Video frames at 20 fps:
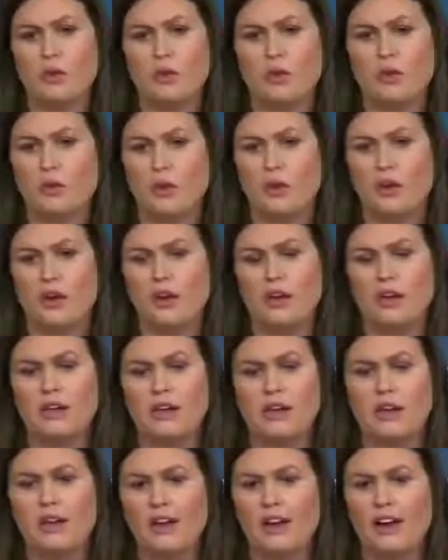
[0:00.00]
Sarah
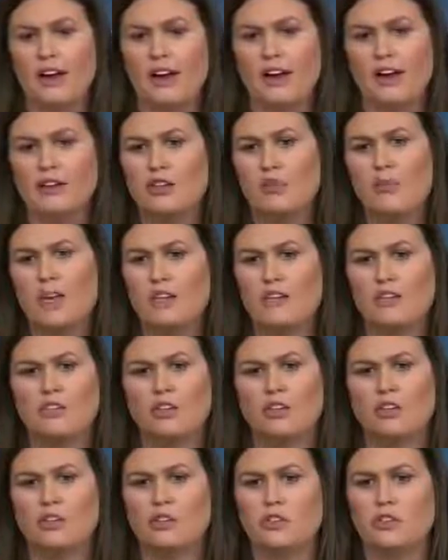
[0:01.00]
Sanders finally
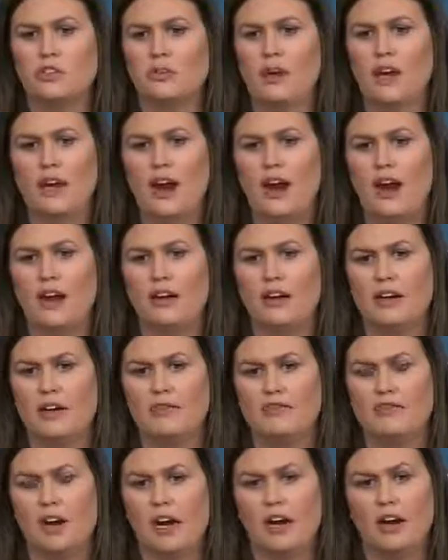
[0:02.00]
broke down and said
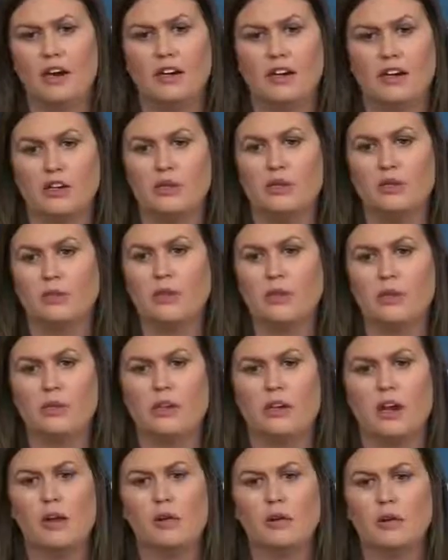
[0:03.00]
it one
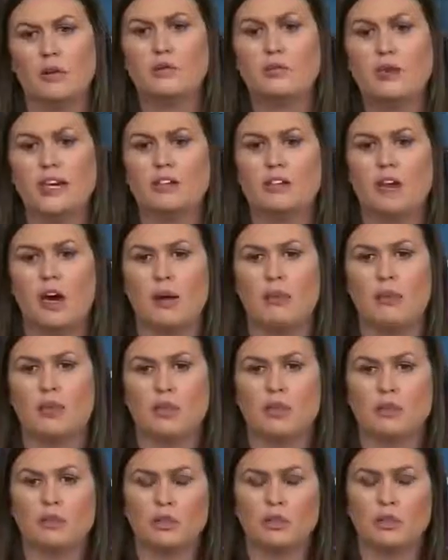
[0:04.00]
time. Respect to
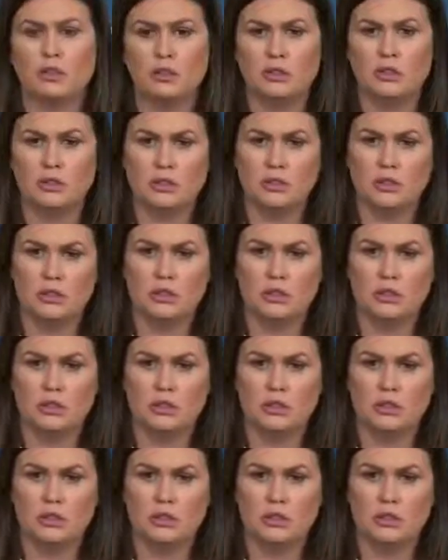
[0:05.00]
Omarosa.